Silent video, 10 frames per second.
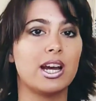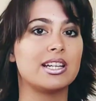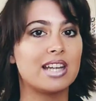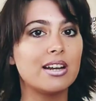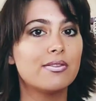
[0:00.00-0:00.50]
we
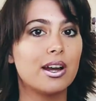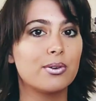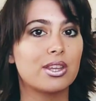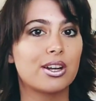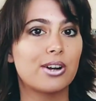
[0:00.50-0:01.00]
identify
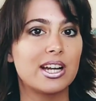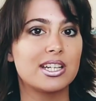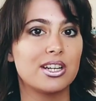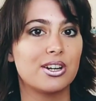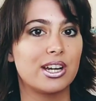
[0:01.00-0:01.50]
with the
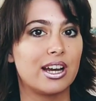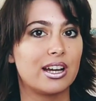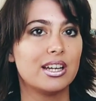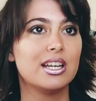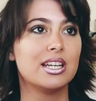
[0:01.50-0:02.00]

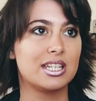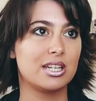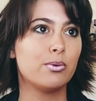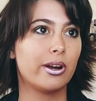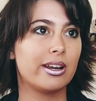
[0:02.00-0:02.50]
criteria,
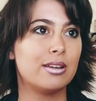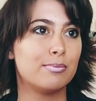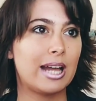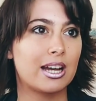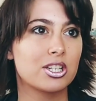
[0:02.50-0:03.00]
see where it
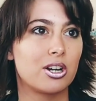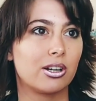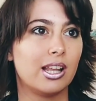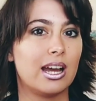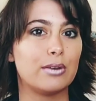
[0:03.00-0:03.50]
impacts
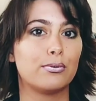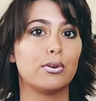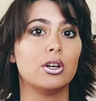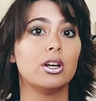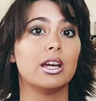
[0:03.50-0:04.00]
our
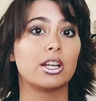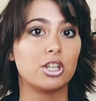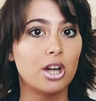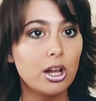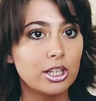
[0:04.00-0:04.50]
life,
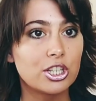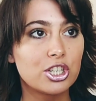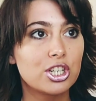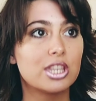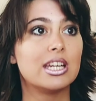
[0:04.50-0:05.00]

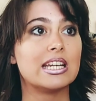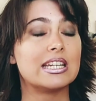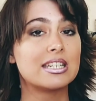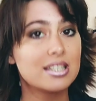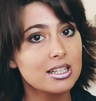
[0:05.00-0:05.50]
acknowledge that
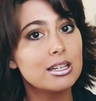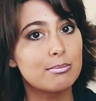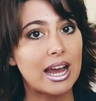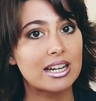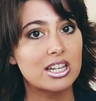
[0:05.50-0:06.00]
it is still
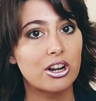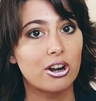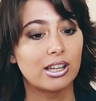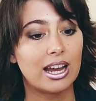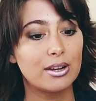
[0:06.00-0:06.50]
impacting
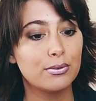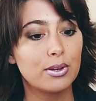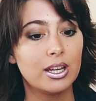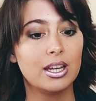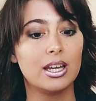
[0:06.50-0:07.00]
our life,
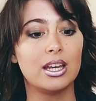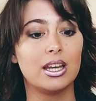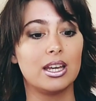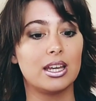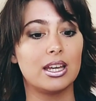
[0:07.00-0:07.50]

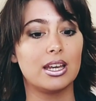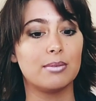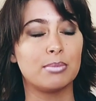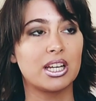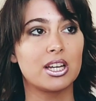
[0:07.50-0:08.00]

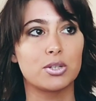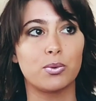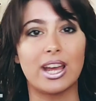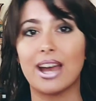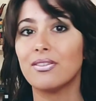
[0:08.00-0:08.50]

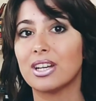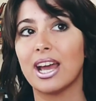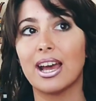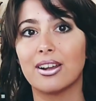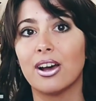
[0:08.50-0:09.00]
because we
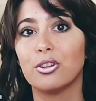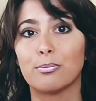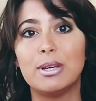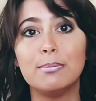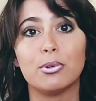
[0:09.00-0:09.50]
haven't had
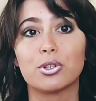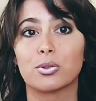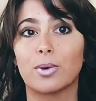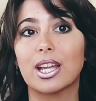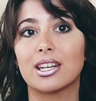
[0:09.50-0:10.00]
other people
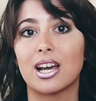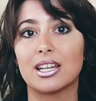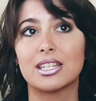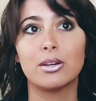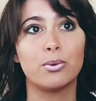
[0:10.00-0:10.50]
to
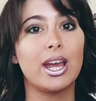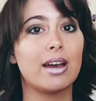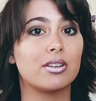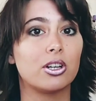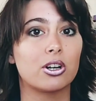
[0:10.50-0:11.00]
recognize that we
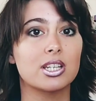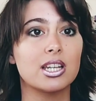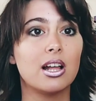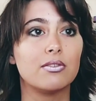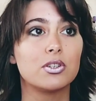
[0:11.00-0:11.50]
have it in
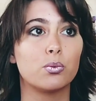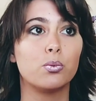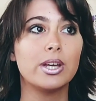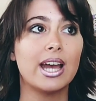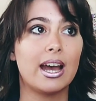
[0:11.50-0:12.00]
ourselves,
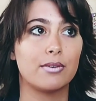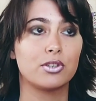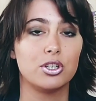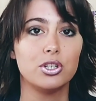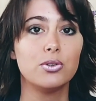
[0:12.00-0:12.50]
we
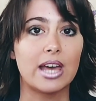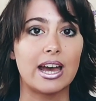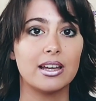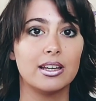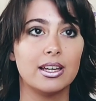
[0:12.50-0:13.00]
have to do
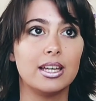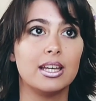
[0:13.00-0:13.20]
that.